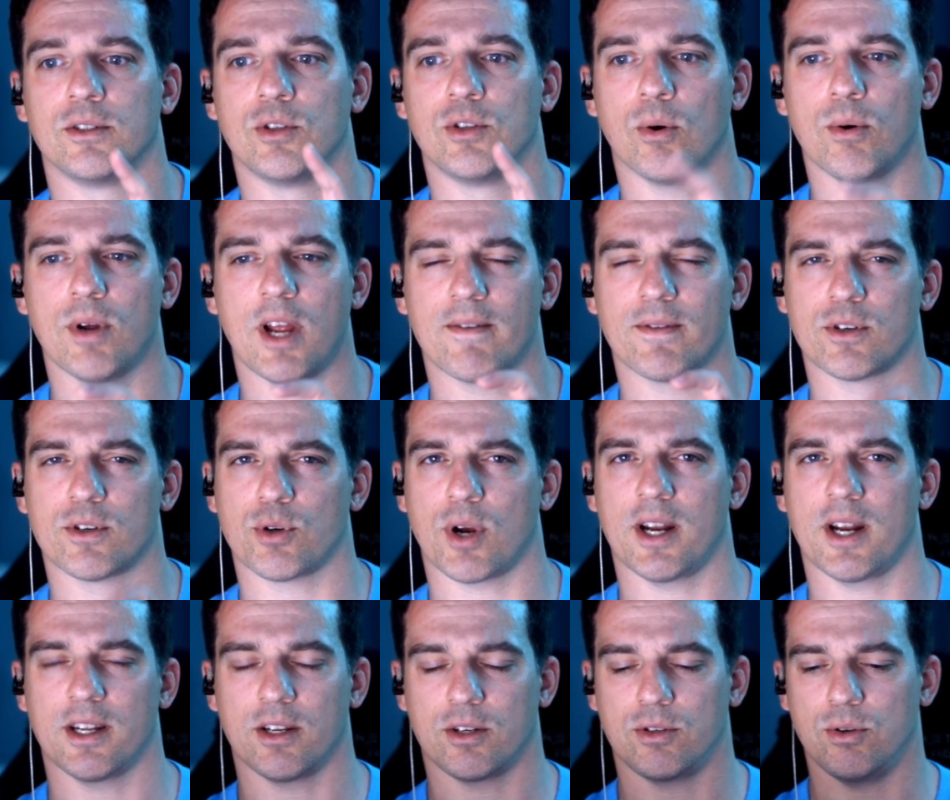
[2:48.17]
Don't ever
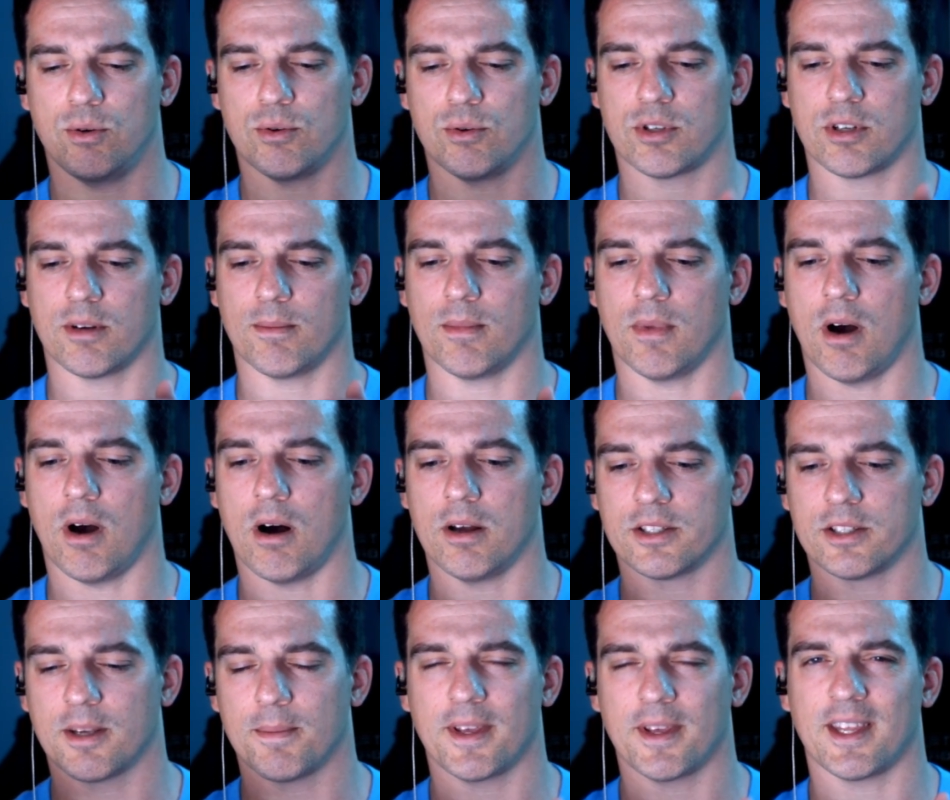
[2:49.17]
try to do
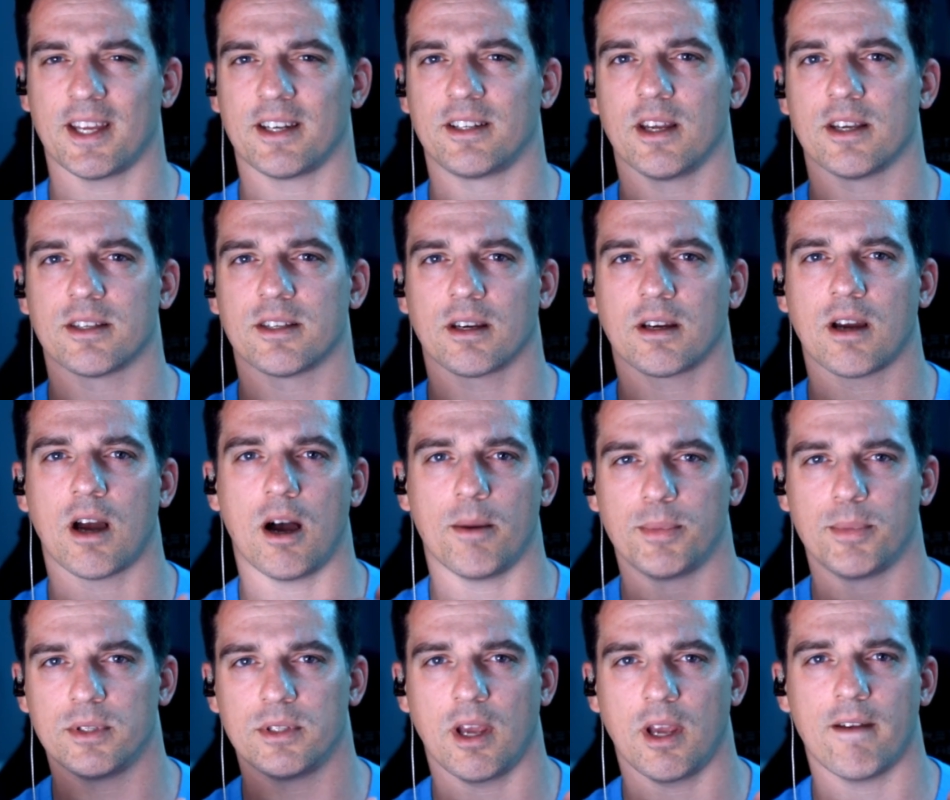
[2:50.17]
something that doesn't
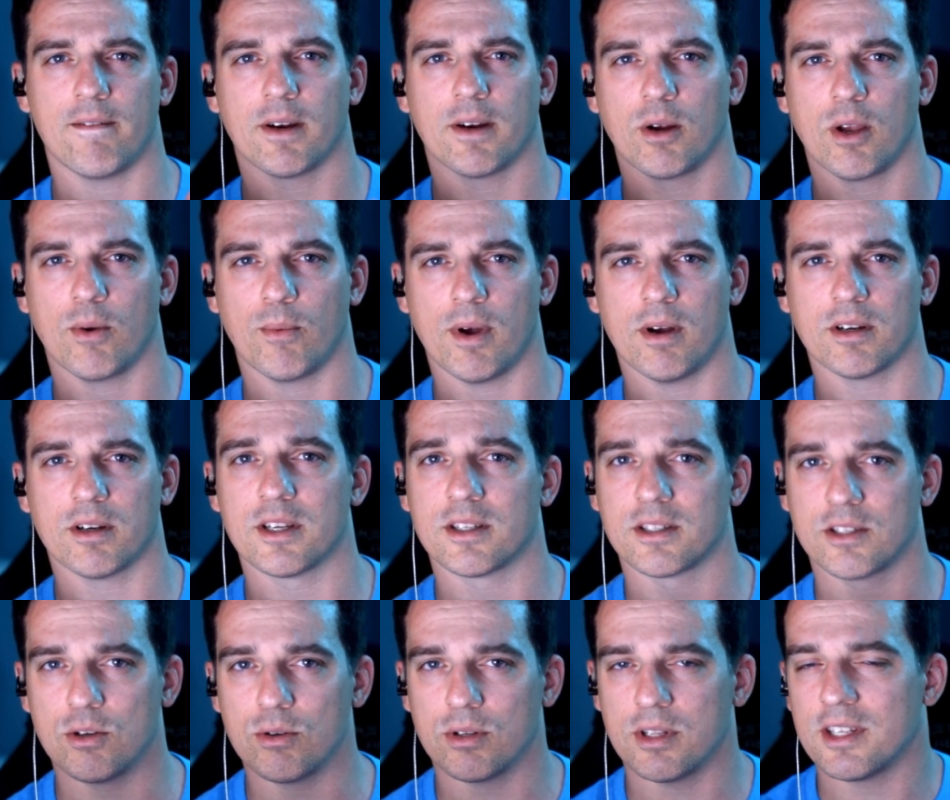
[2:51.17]
computate very well,
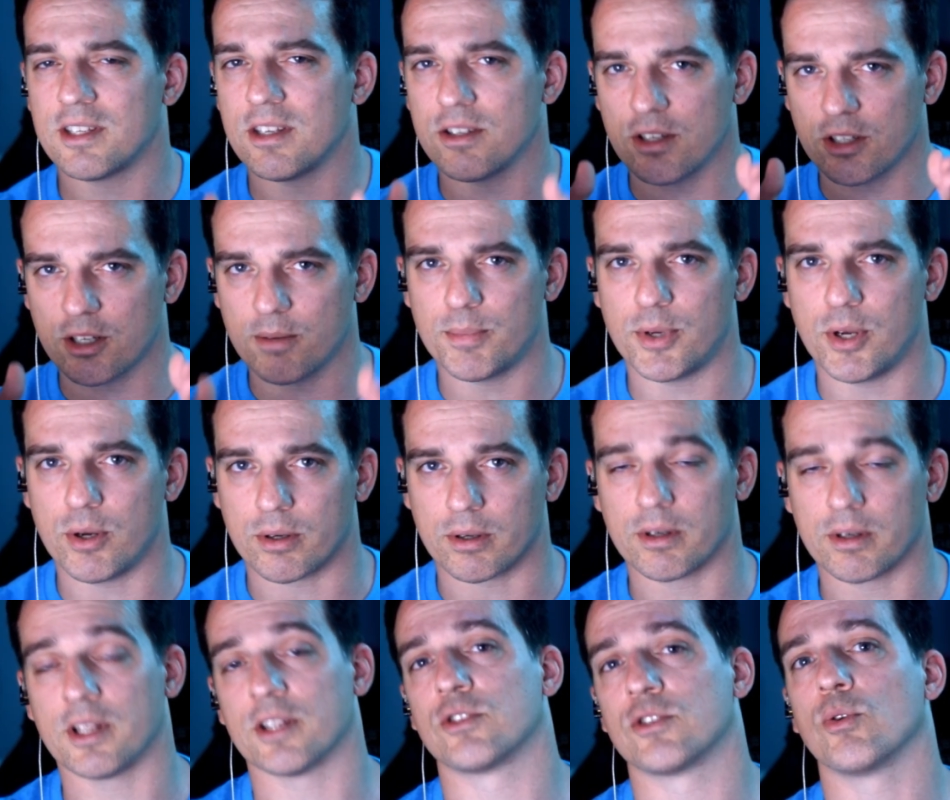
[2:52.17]
because this is a computer
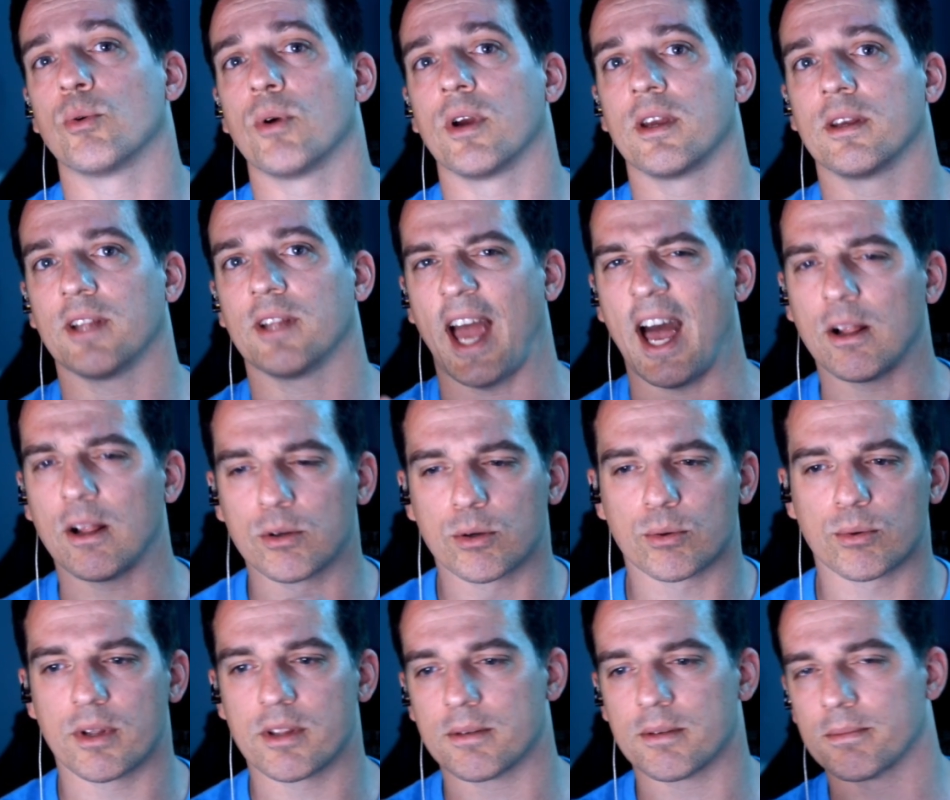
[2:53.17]
and it's doing
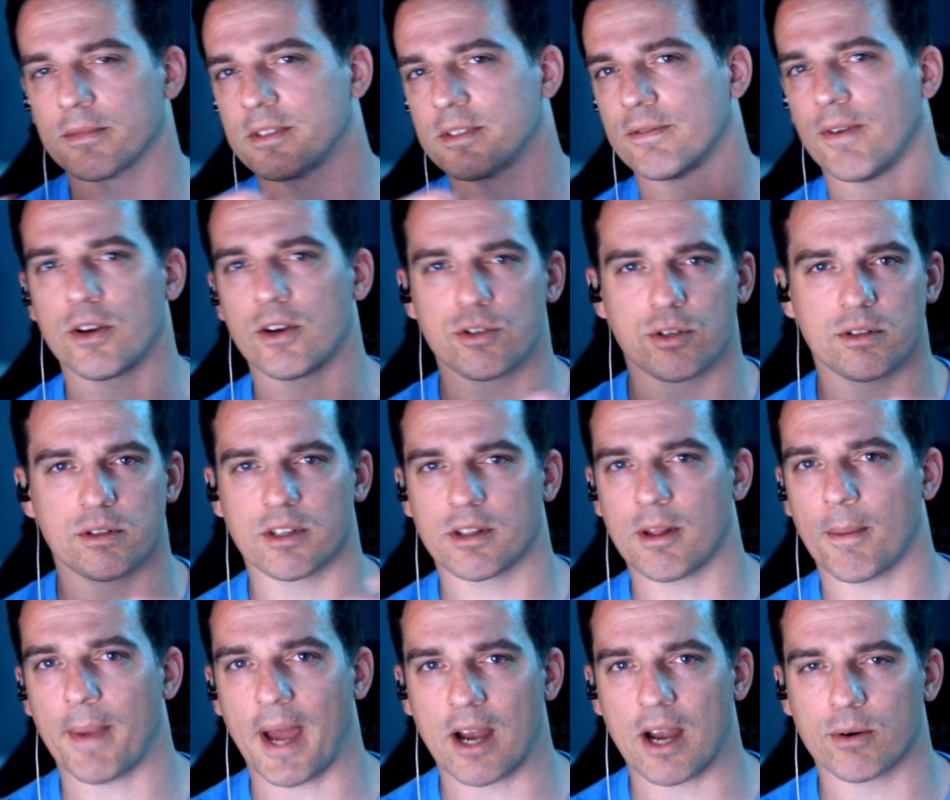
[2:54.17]
algorithms, functions in
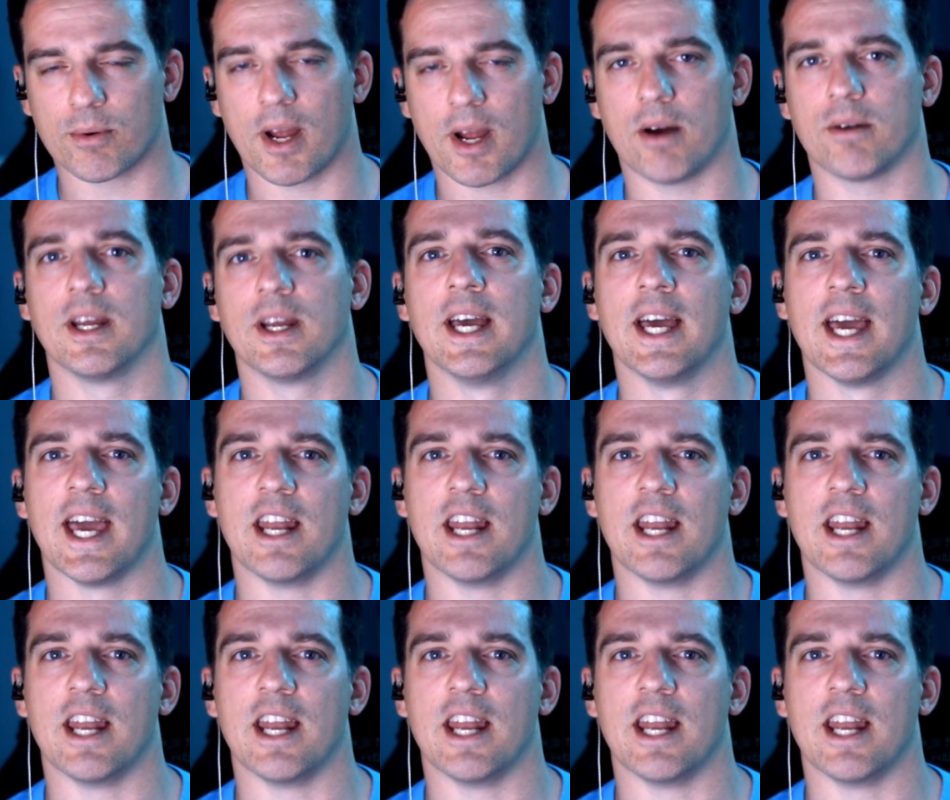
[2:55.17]
the background.